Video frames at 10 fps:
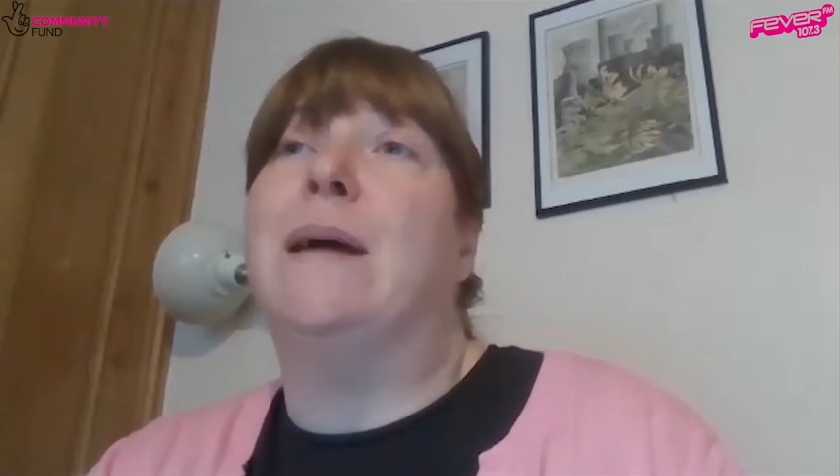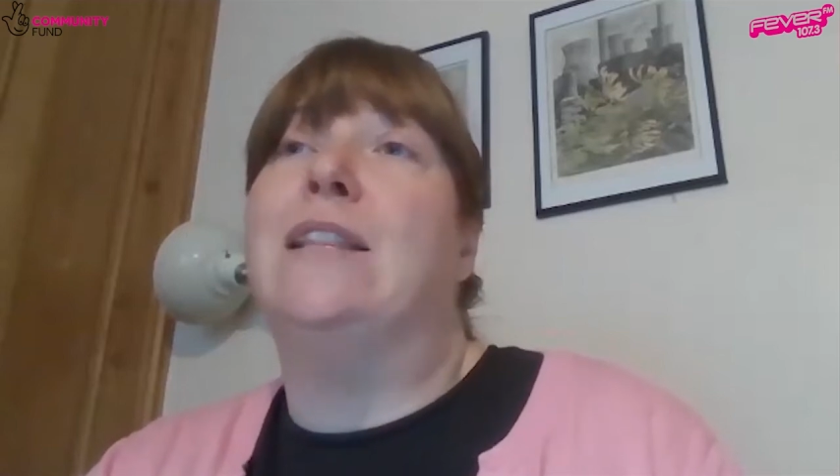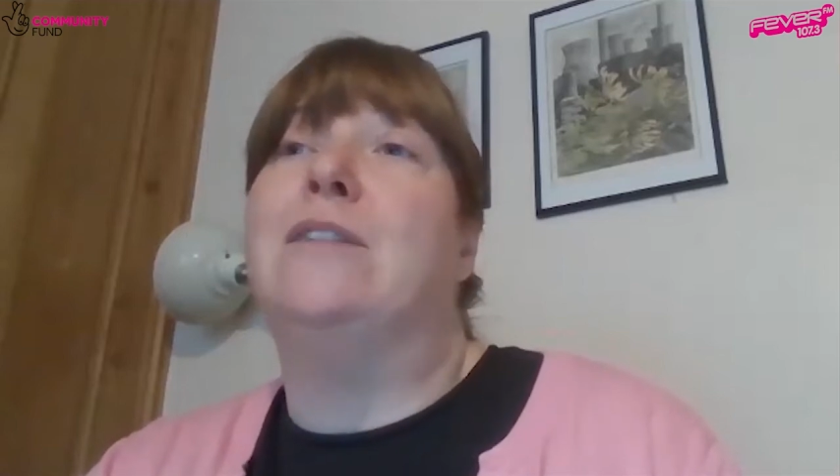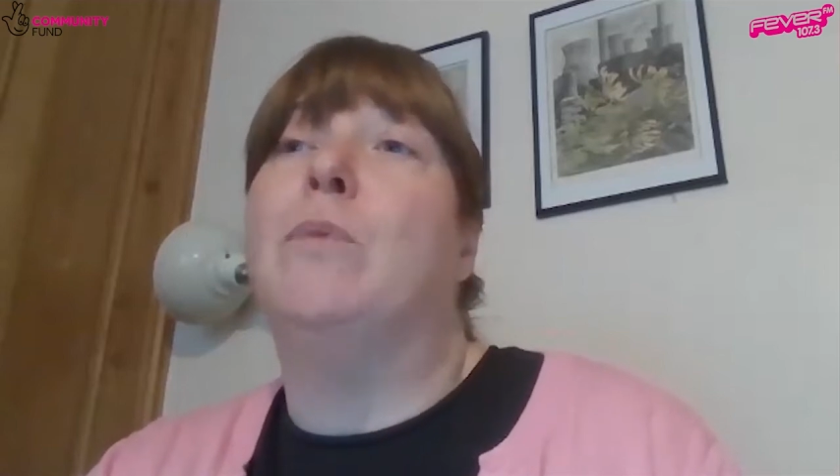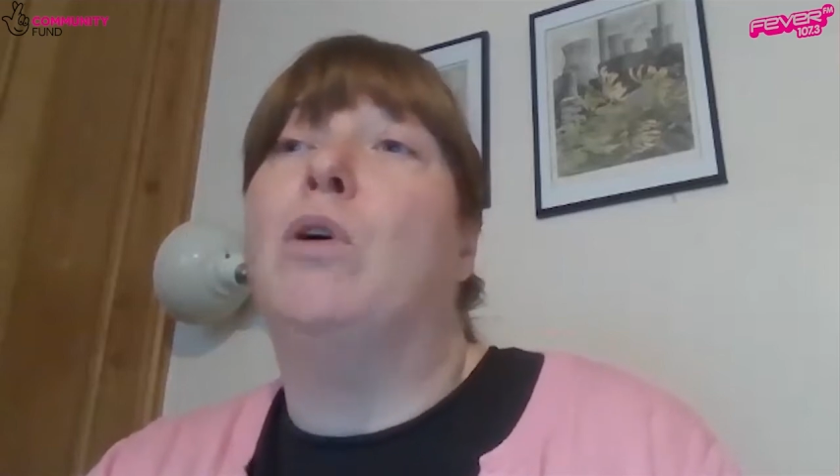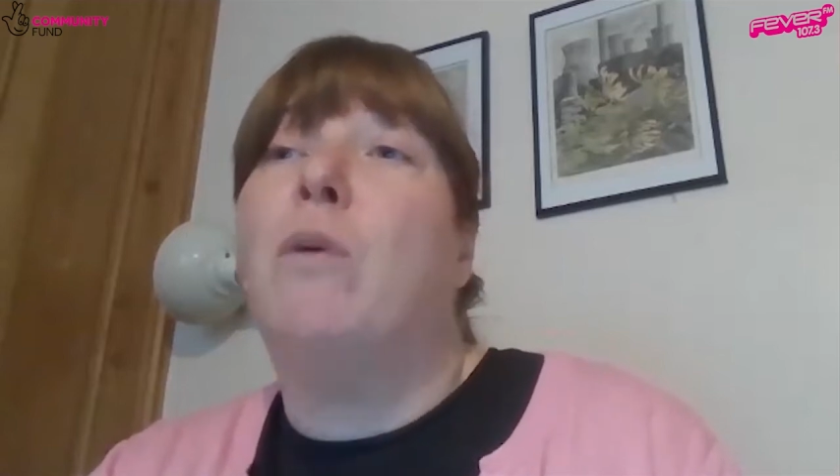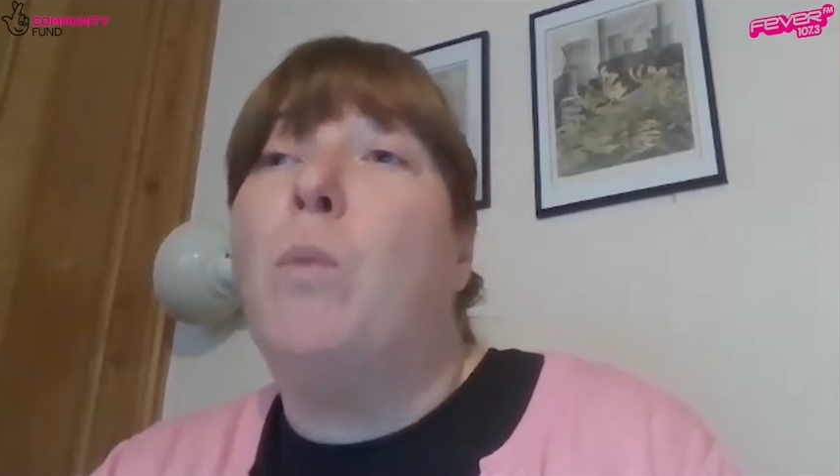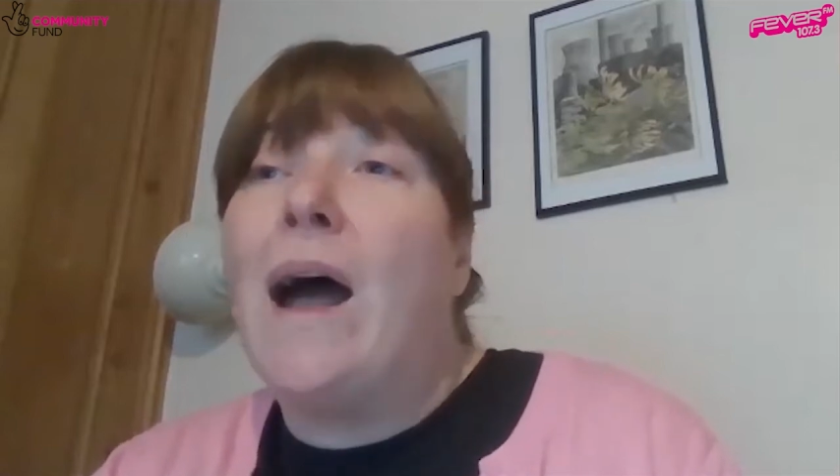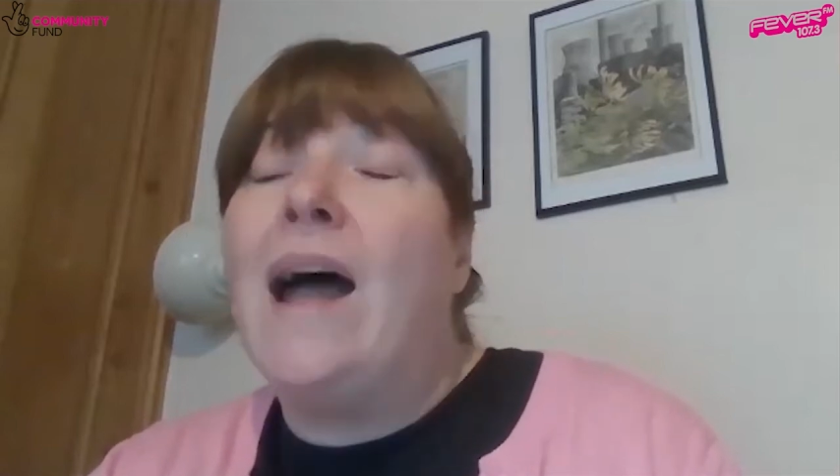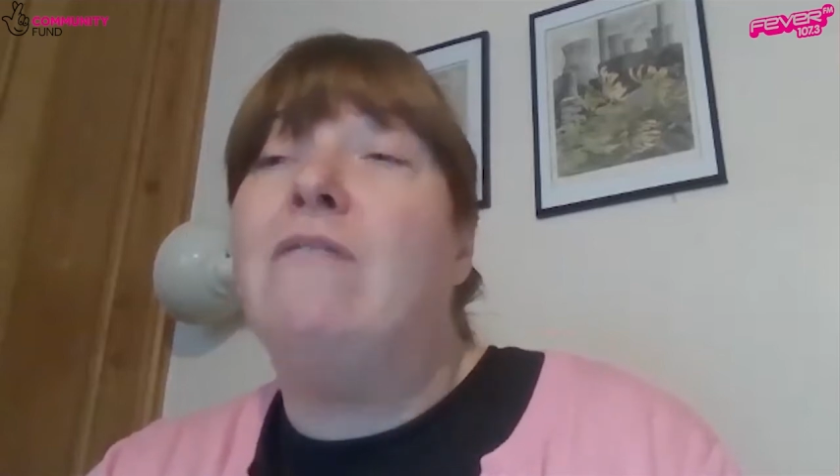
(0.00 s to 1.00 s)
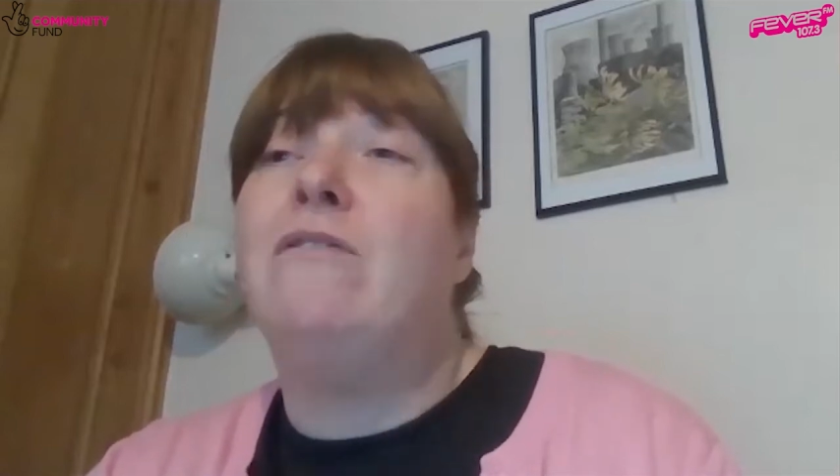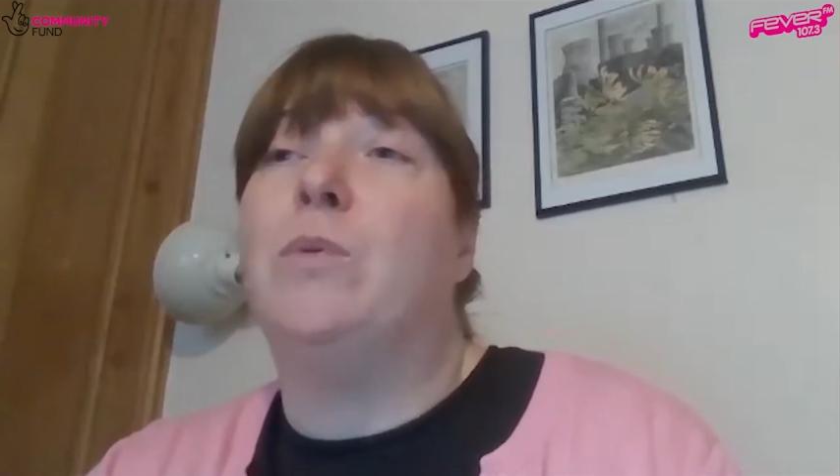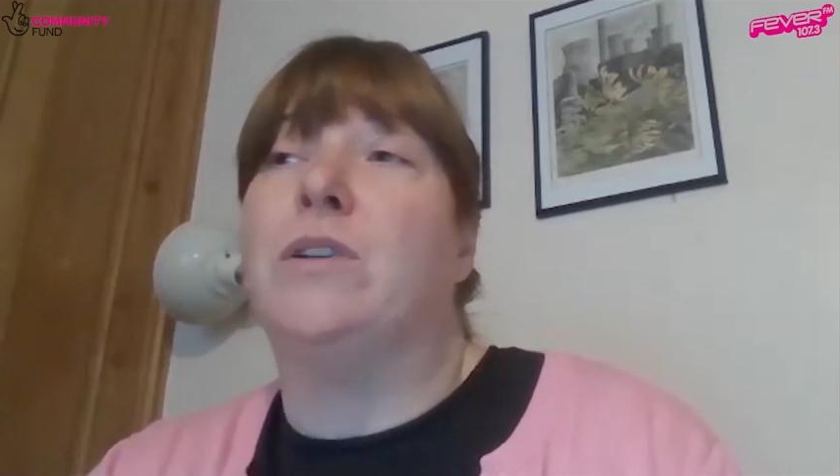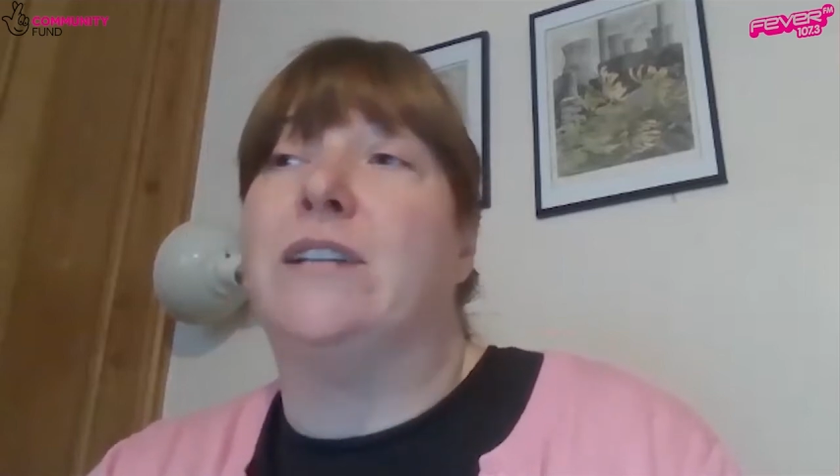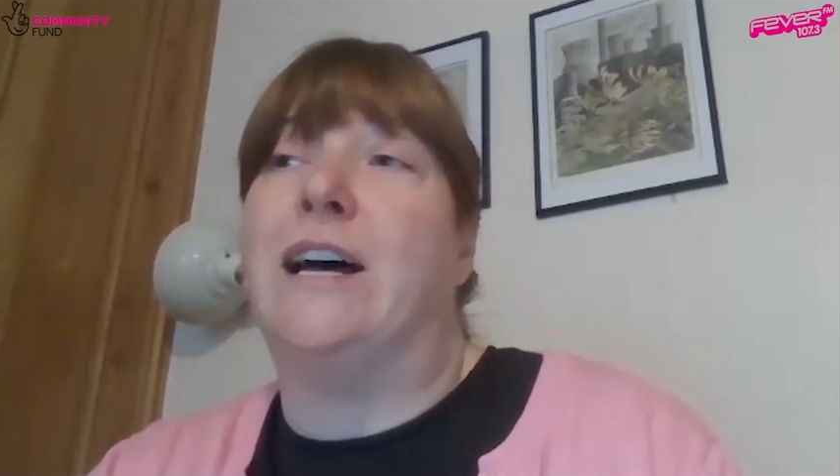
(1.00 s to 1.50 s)
made them more aware
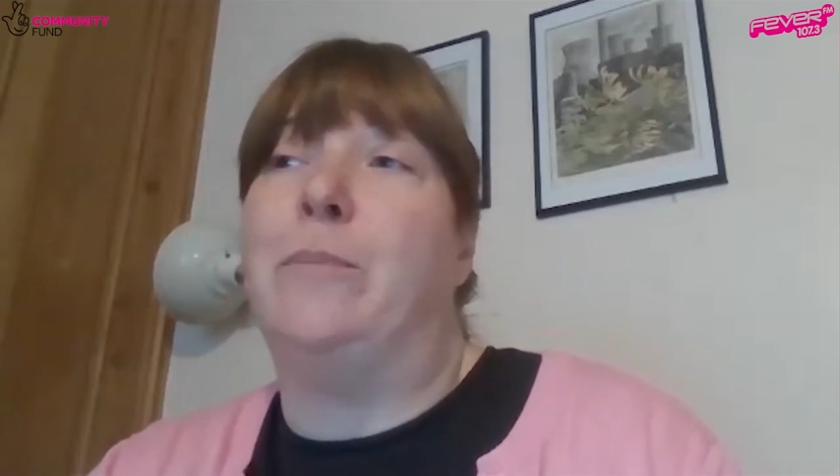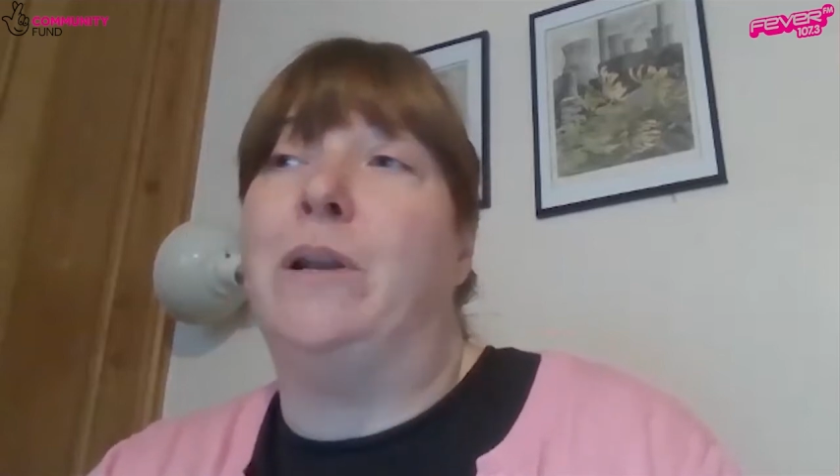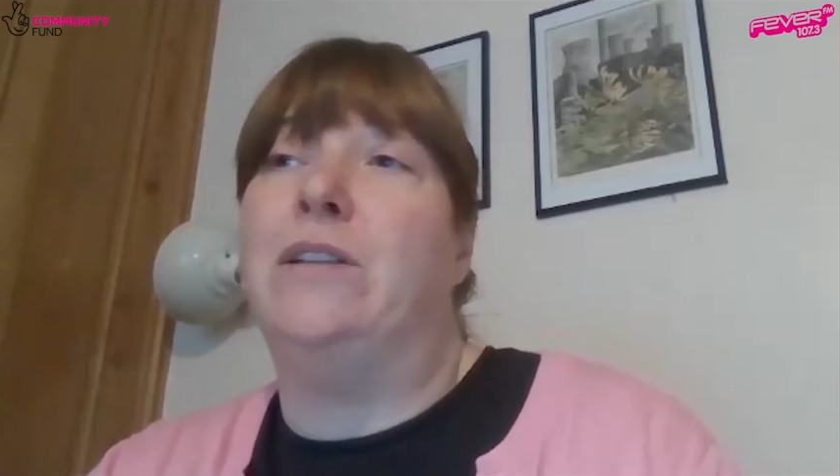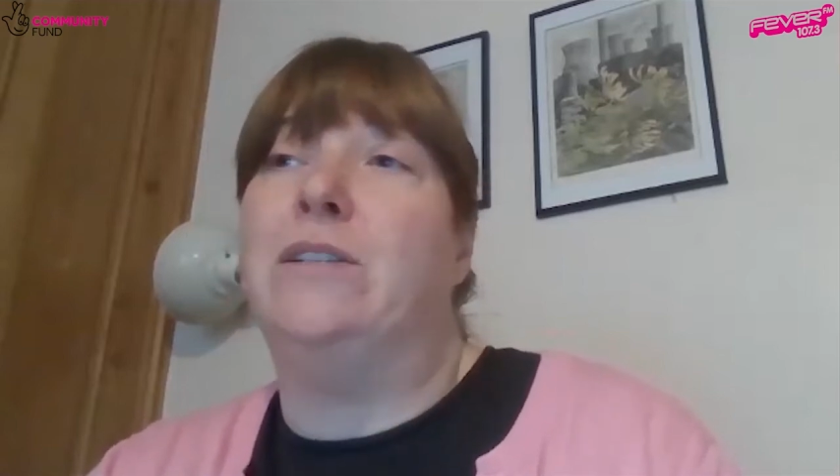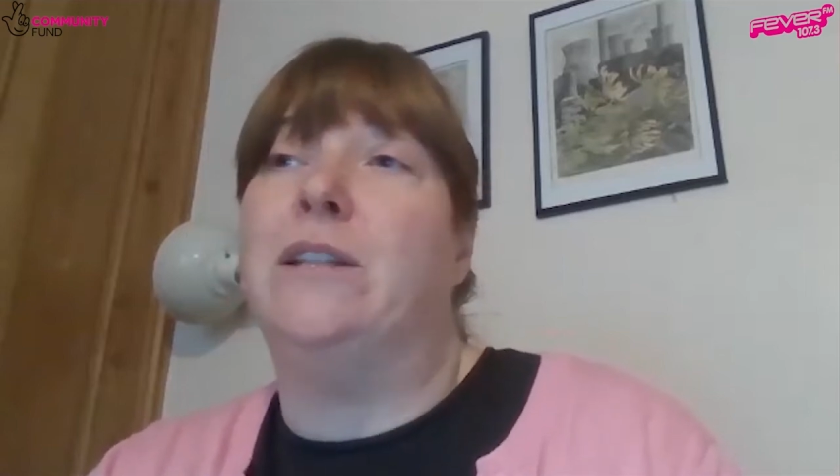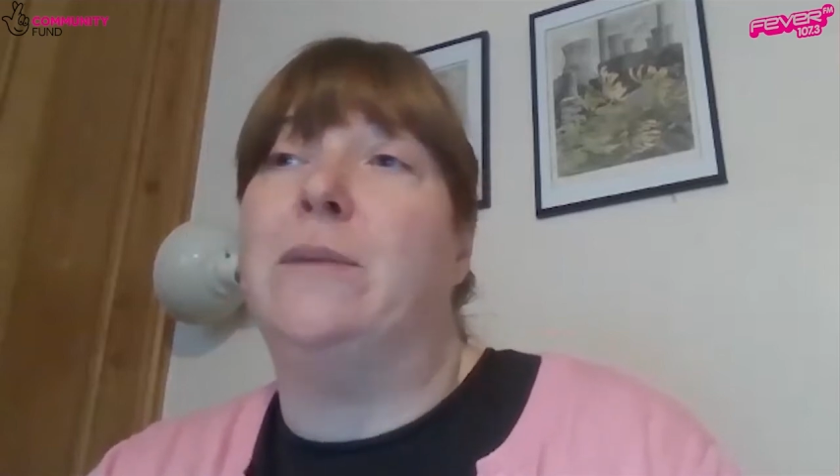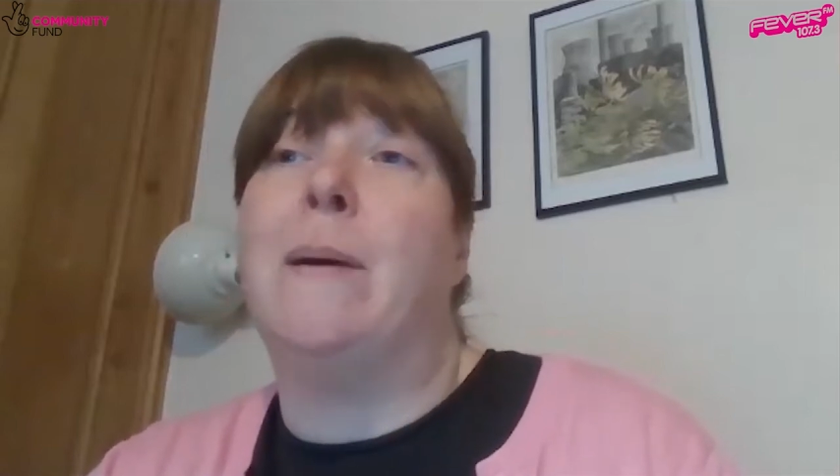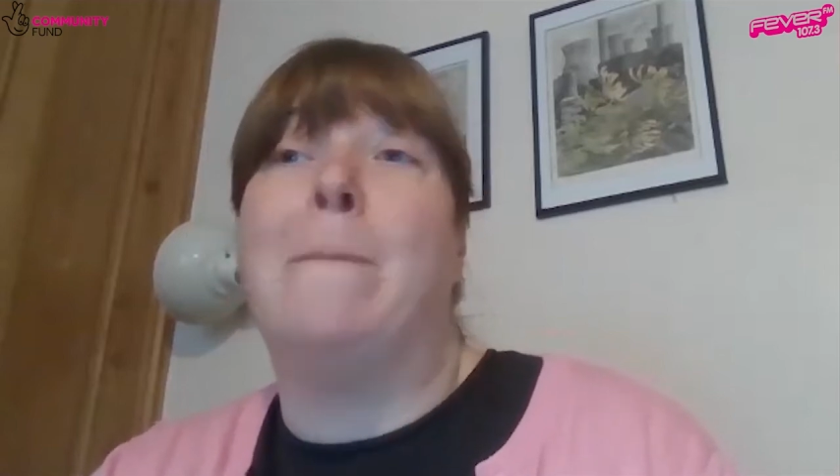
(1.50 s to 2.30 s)
of what's happening to them.